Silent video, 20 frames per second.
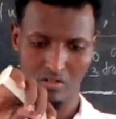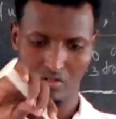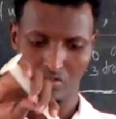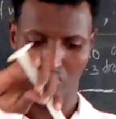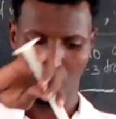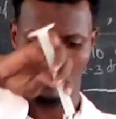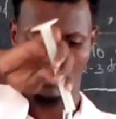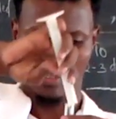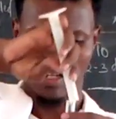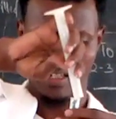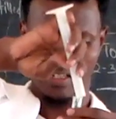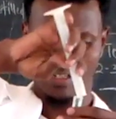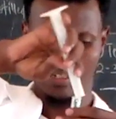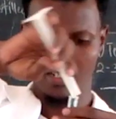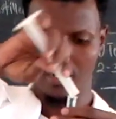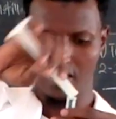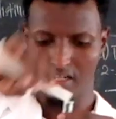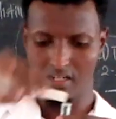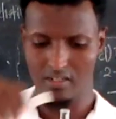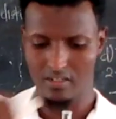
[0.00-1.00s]
So that's
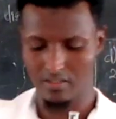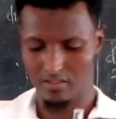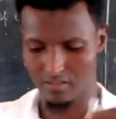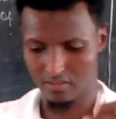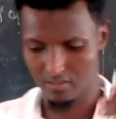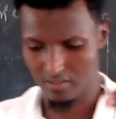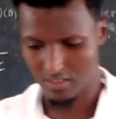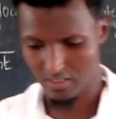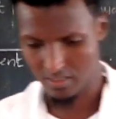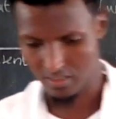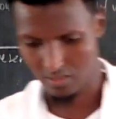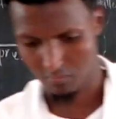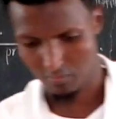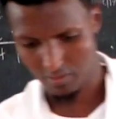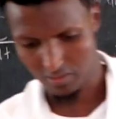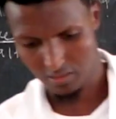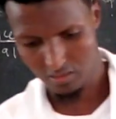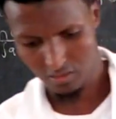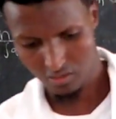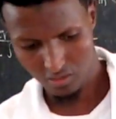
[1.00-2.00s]
the
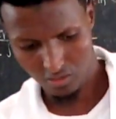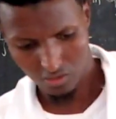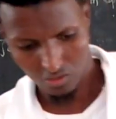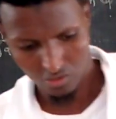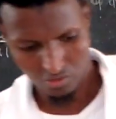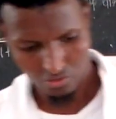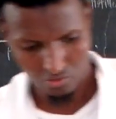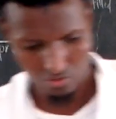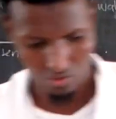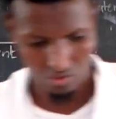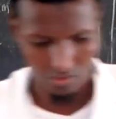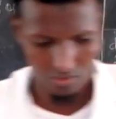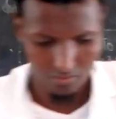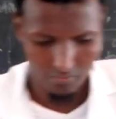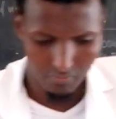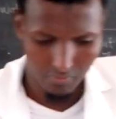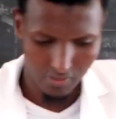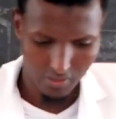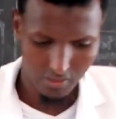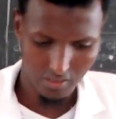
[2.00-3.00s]
one. So it
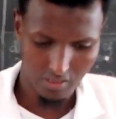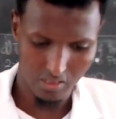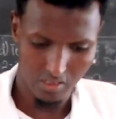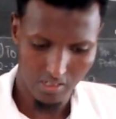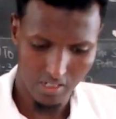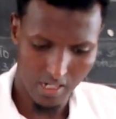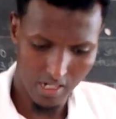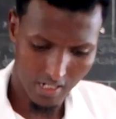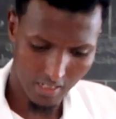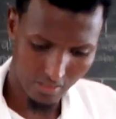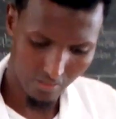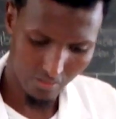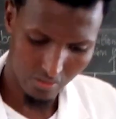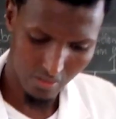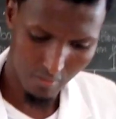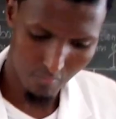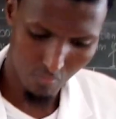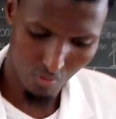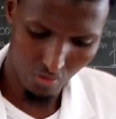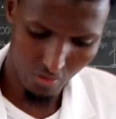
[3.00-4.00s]
means add
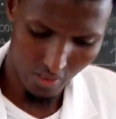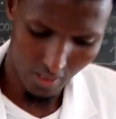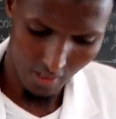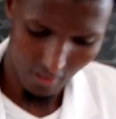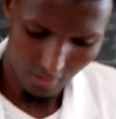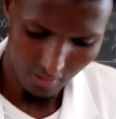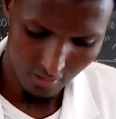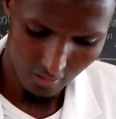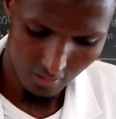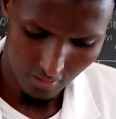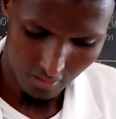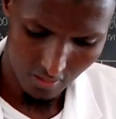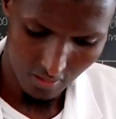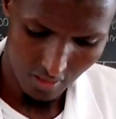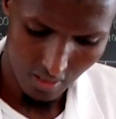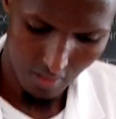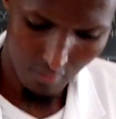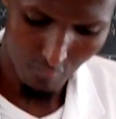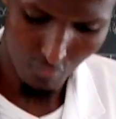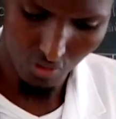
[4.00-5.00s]
ammonia.
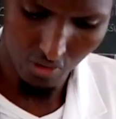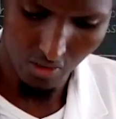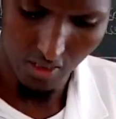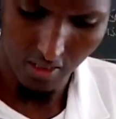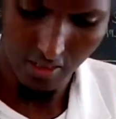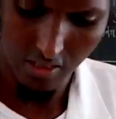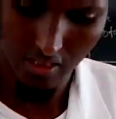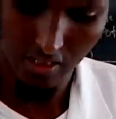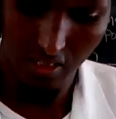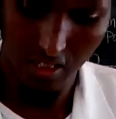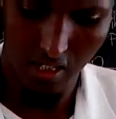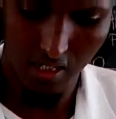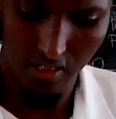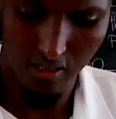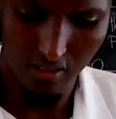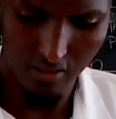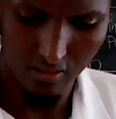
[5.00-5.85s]
Ammonia is here.